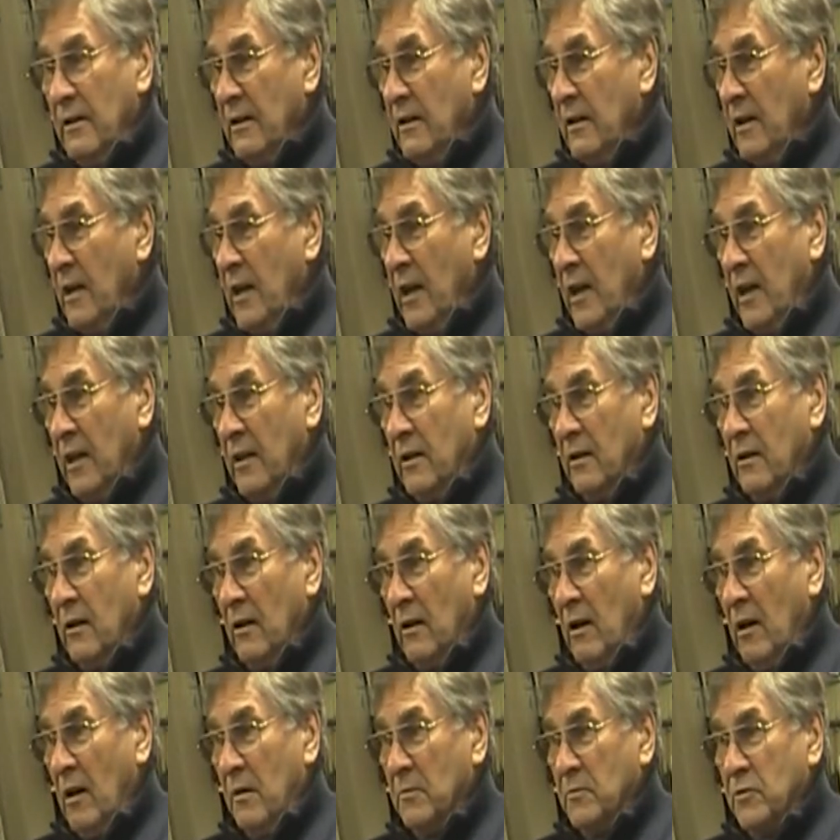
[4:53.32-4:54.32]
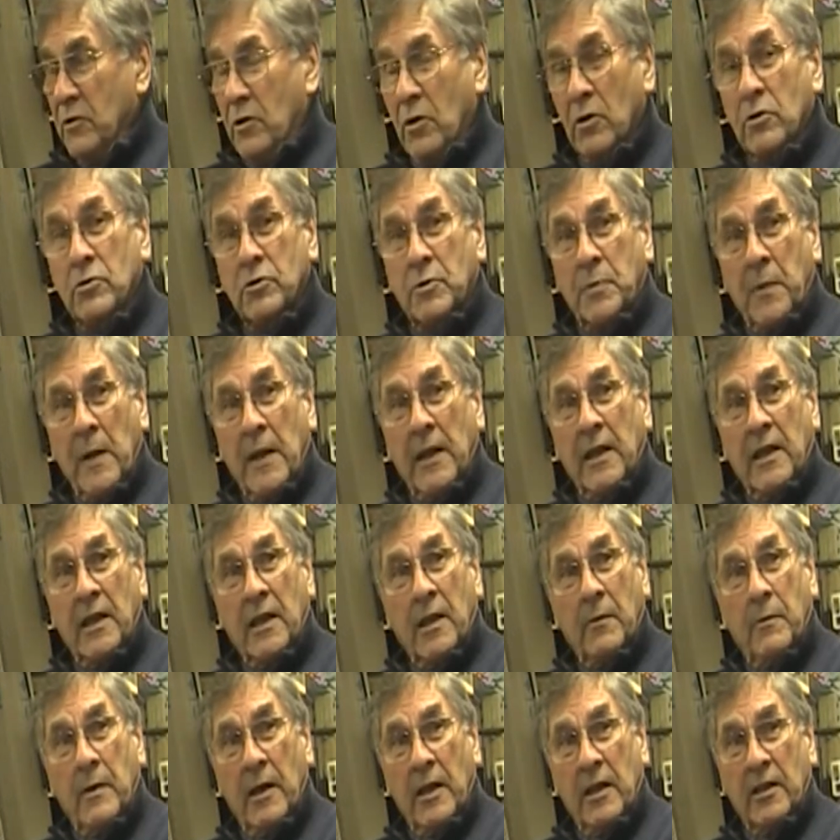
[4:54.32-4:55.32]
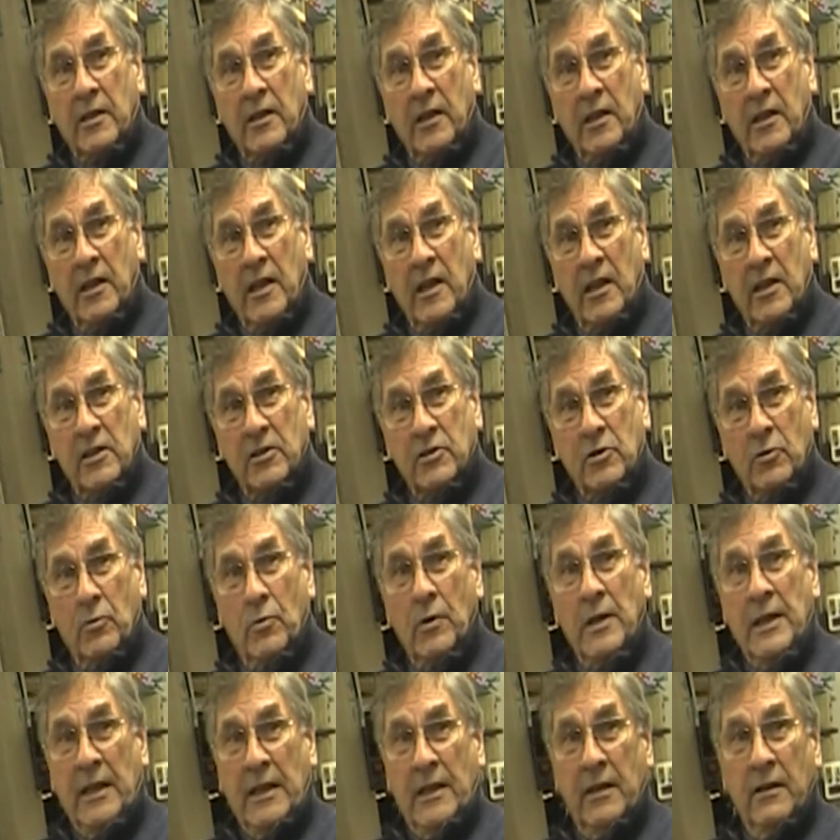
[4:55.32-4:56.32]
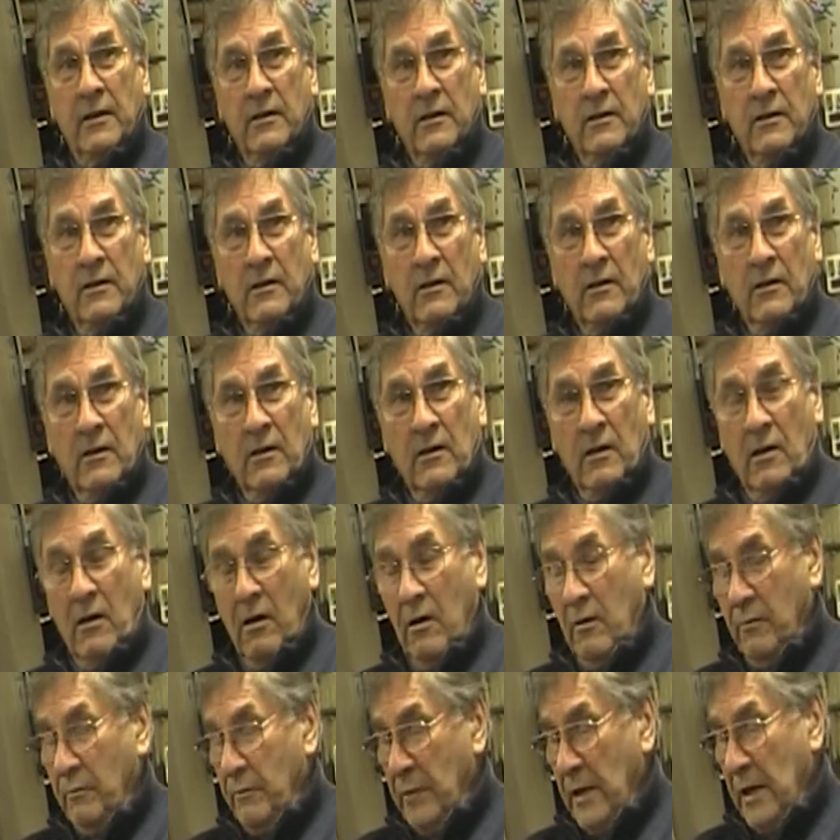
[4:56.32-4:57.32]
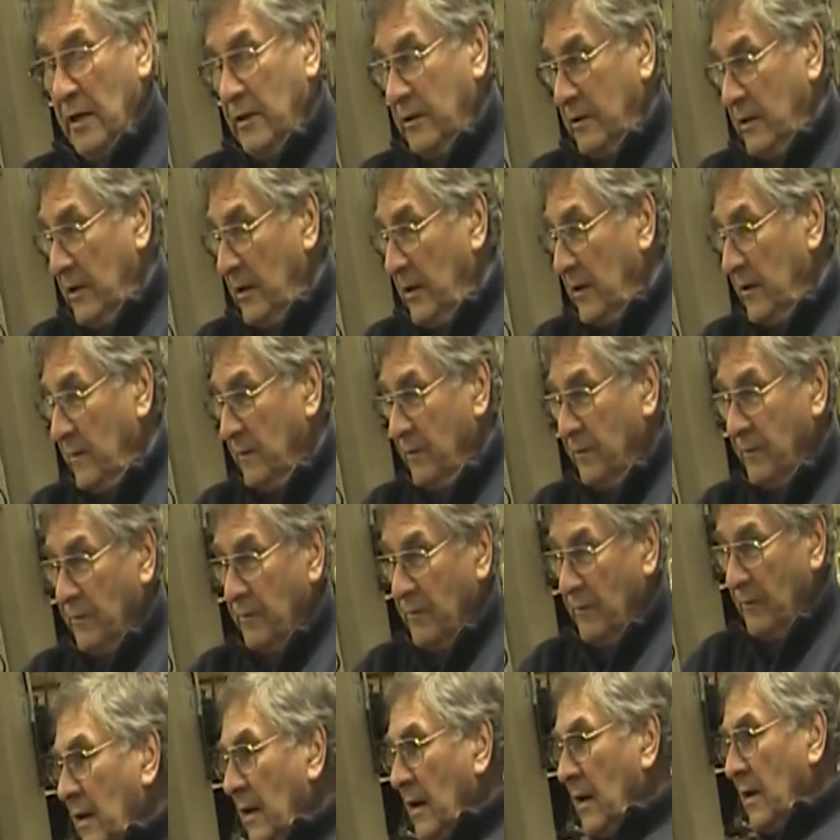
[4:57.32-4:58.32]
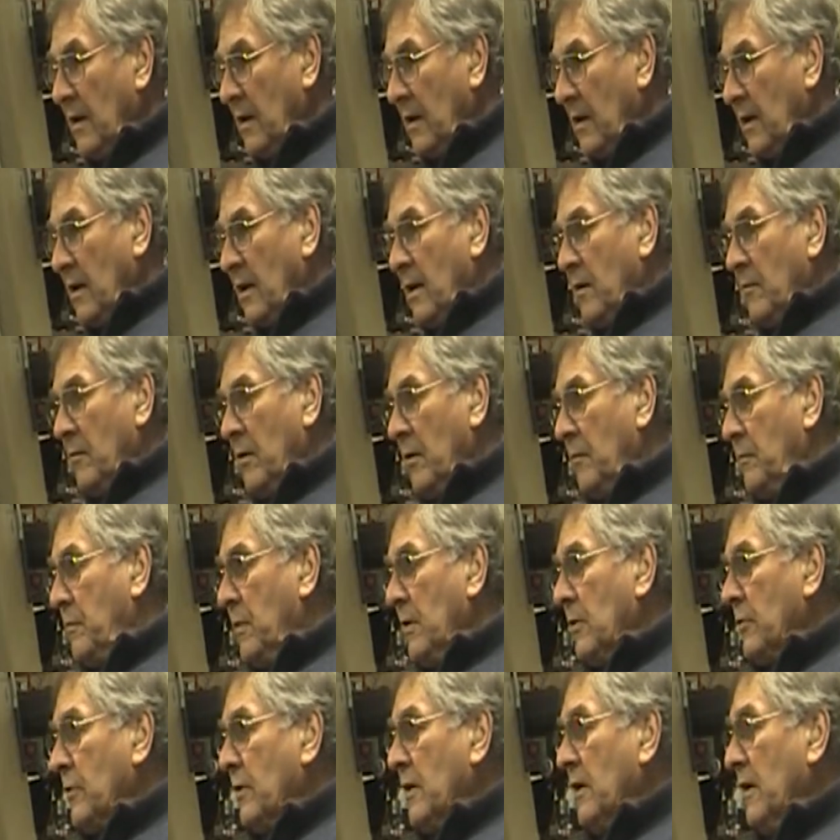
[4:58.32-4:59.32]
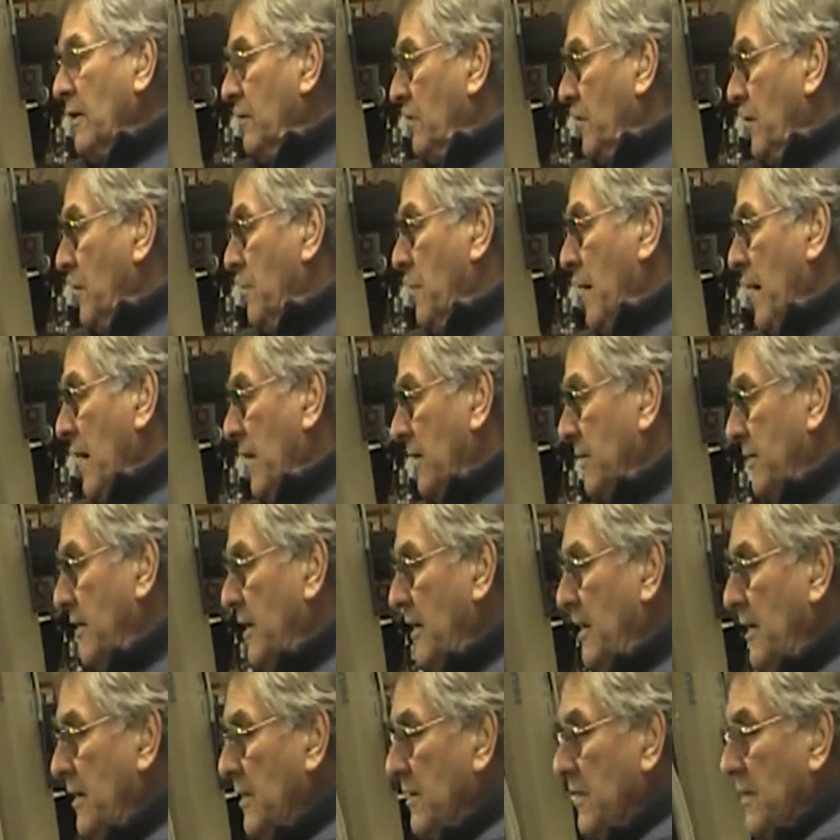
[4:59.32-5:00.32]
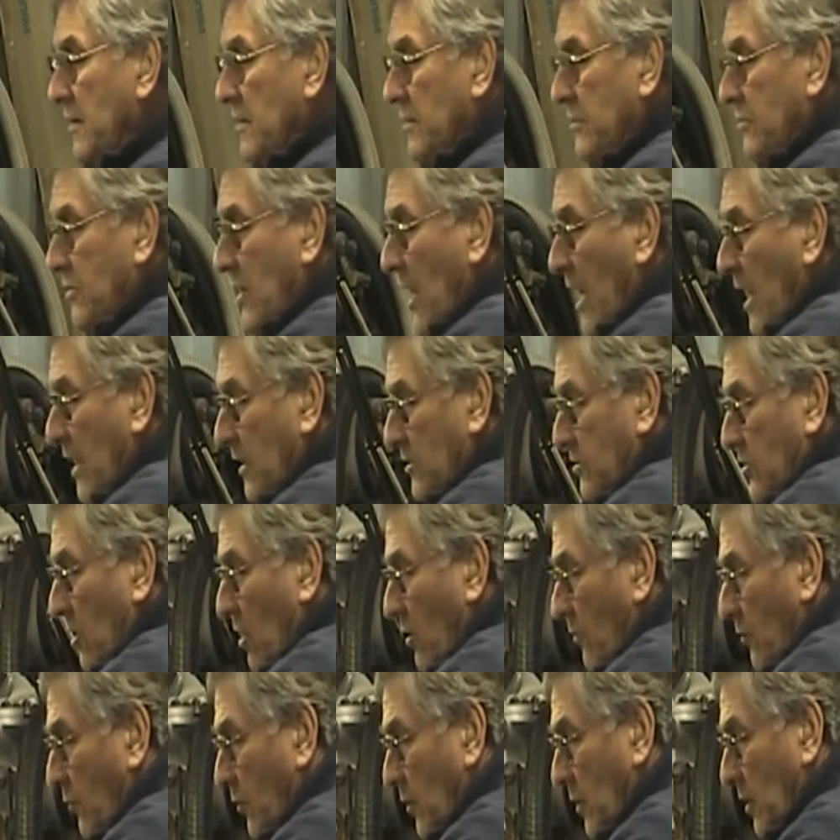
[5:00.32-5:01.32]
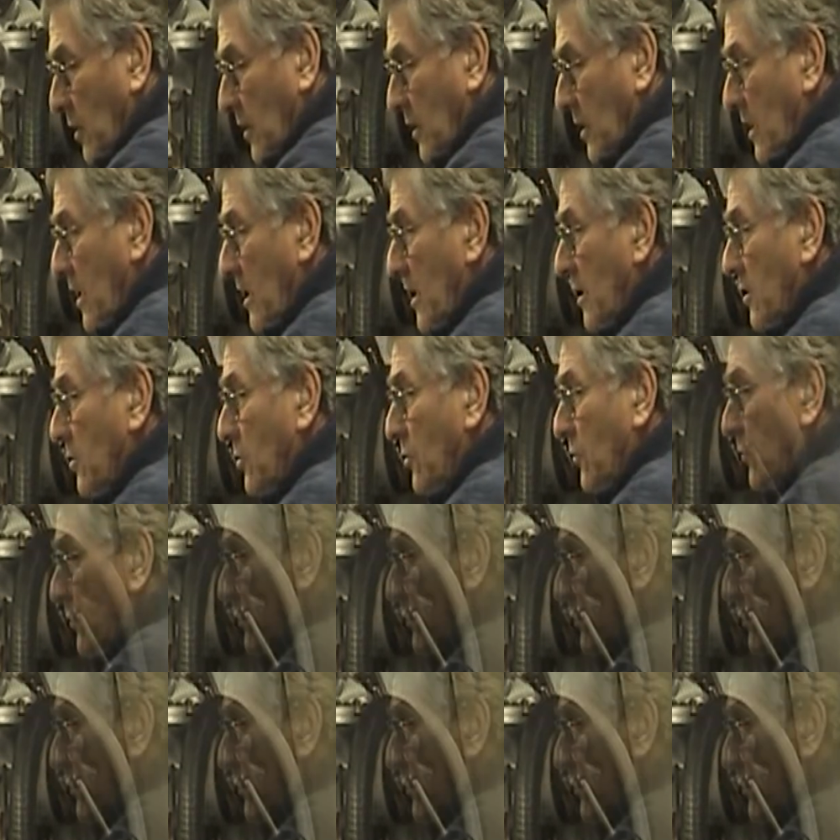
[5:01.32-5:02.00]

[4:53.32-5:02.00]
And I'm still spending about 10 hours a week on bounty. The building of the bounty starts off with a keel,